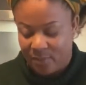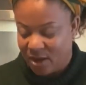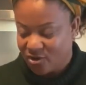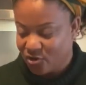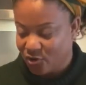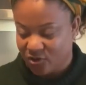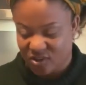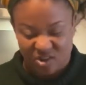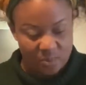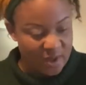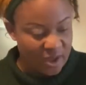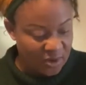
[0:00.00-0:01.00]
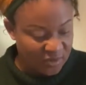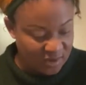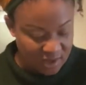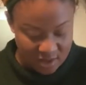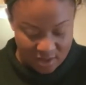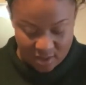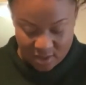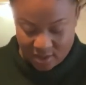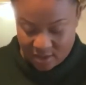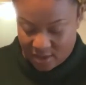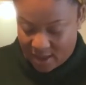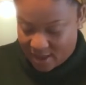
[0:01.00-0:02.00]
Make sure it smells good,
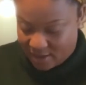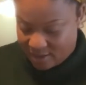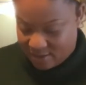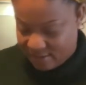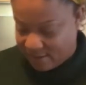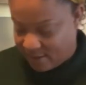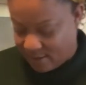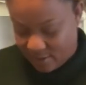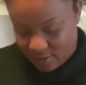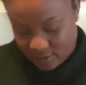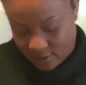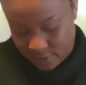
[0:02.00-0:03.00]
and that it does.